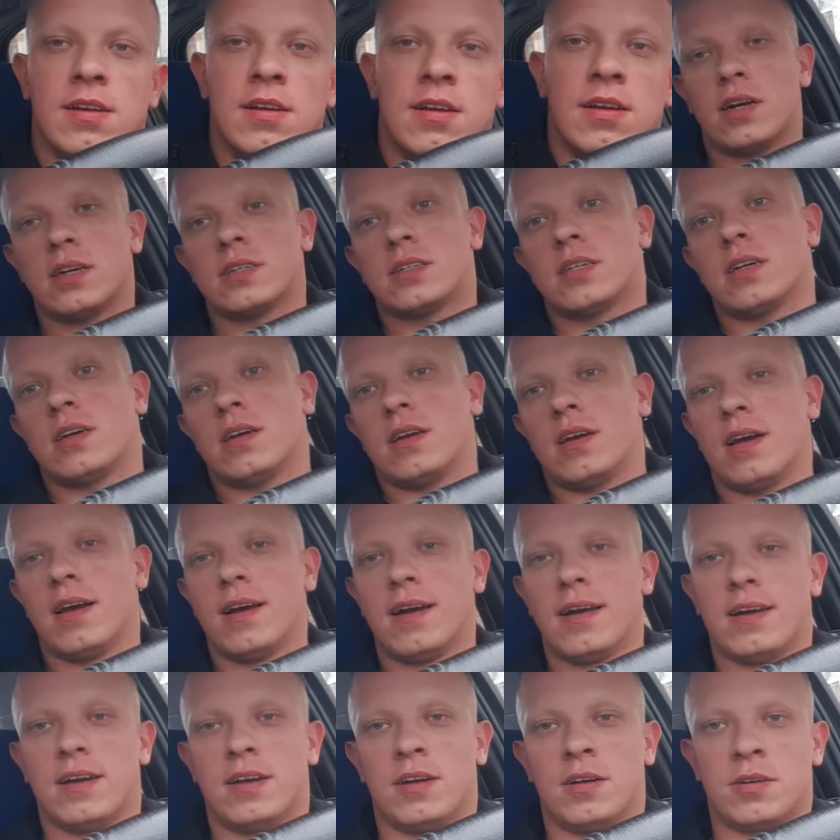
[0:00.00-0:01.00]
Guys,
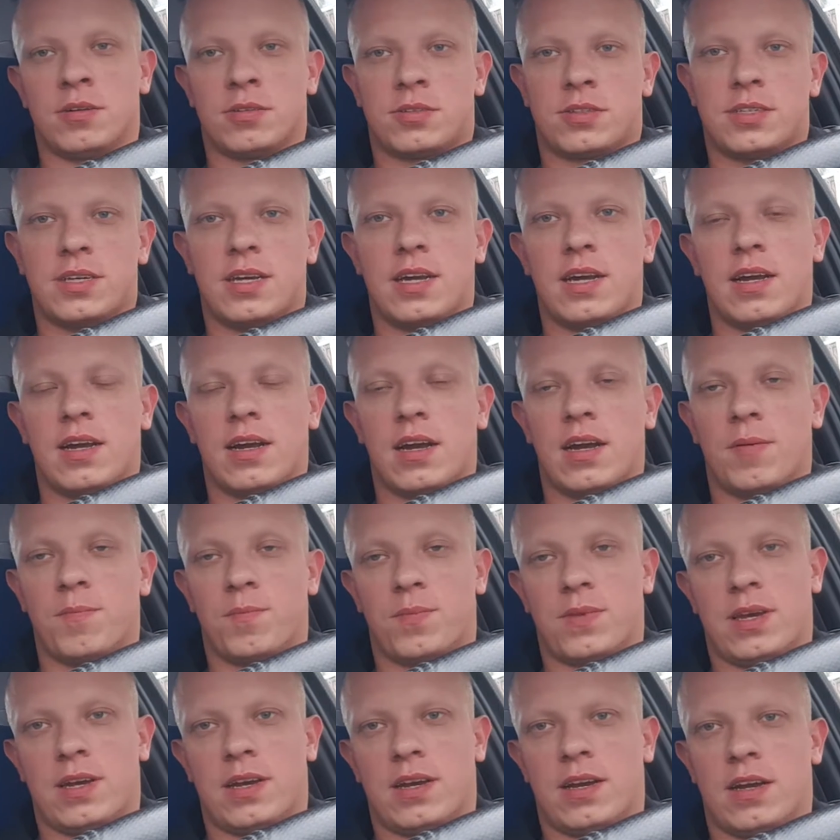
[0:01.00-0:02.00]
you see I
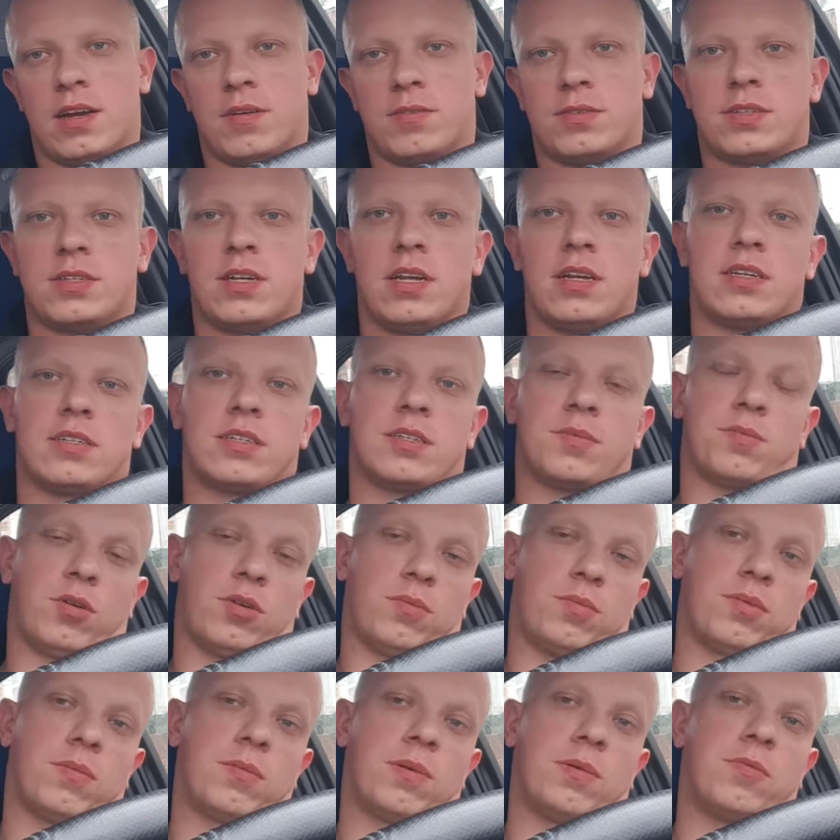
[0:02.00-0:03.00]
have still a
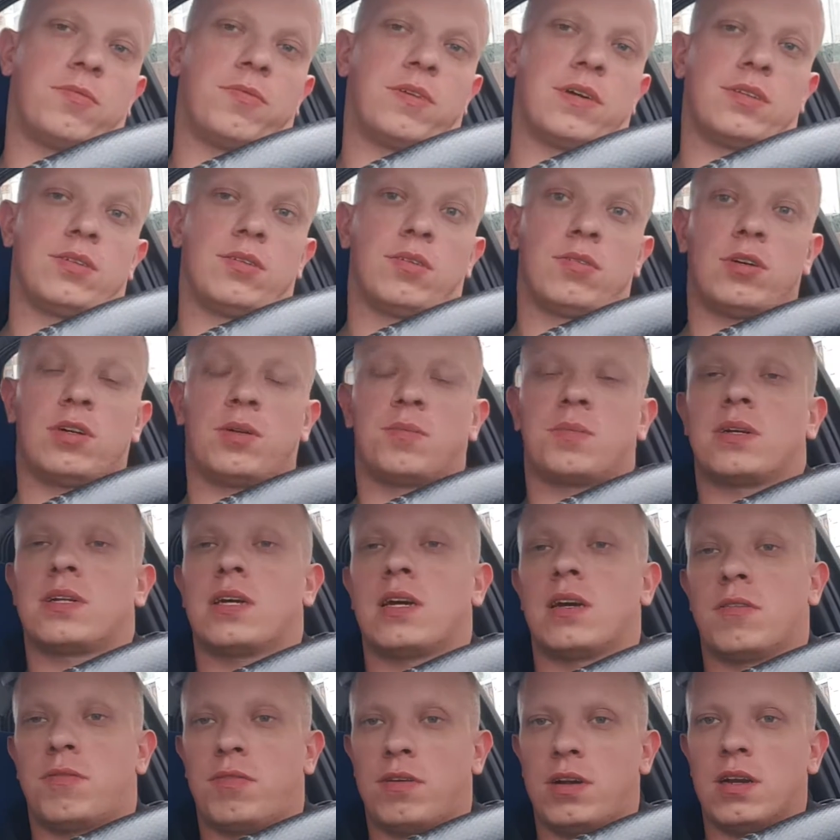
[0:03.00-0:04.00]
small problem with talking,
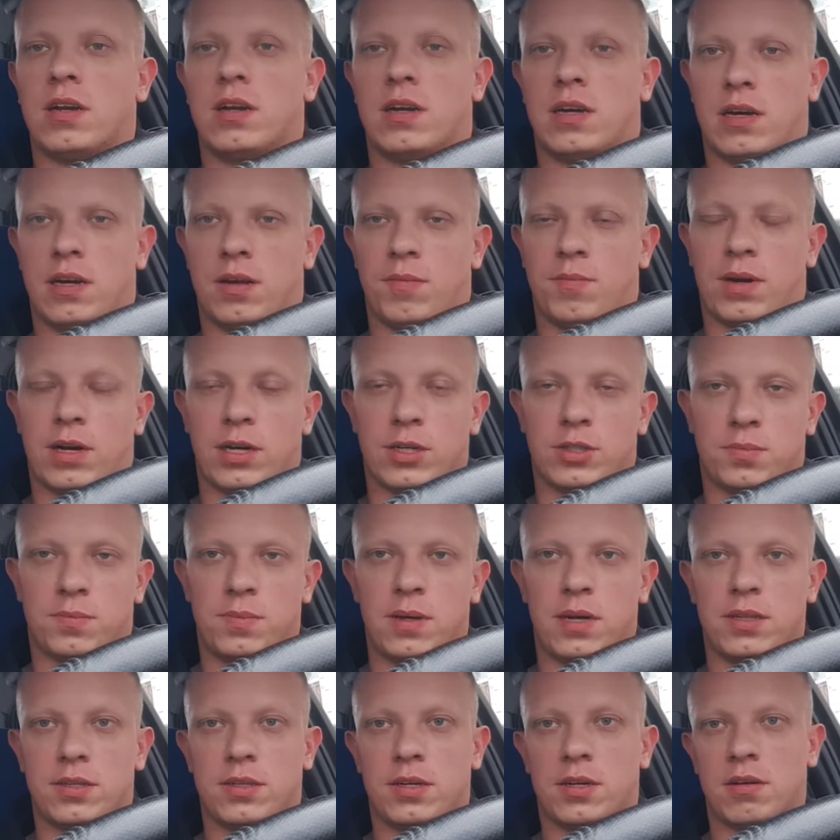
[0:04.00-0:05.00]
but I feel
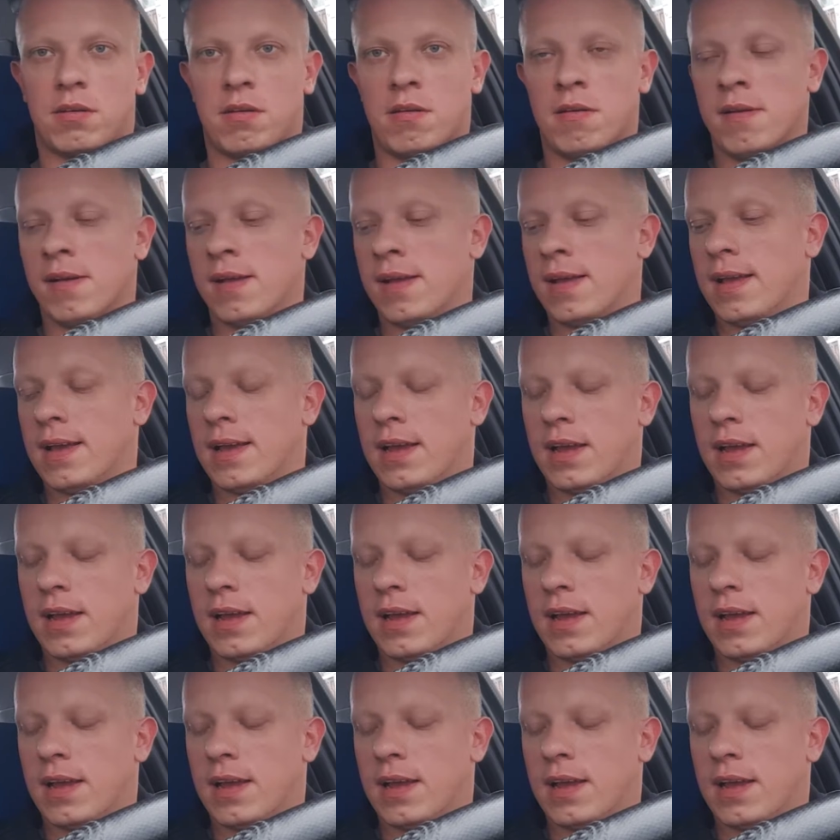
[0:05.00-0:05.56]
much better.